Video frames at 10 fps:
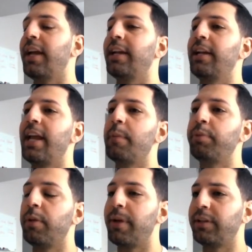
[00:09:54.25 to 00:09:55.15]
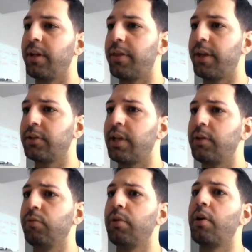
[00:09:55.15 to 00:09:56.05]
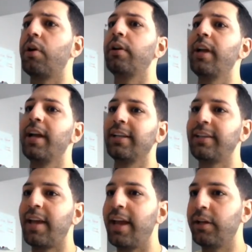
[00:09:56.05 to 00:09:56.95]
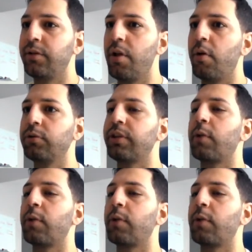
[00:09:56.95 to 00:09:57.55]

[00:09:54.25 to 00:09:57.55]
and implementing things that you learn, take notes.